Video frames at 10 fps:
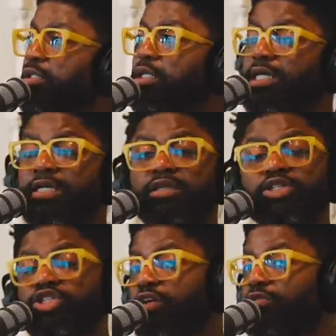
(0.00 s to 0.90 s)
Get the
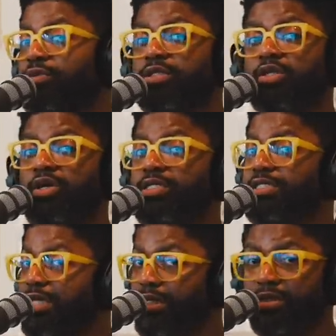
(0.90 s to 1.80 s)
shovel and start
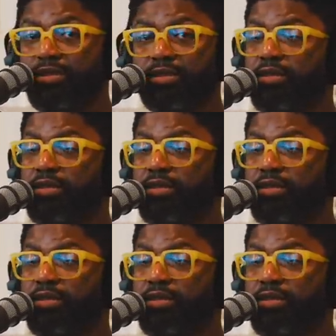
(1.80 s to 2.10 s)
digging.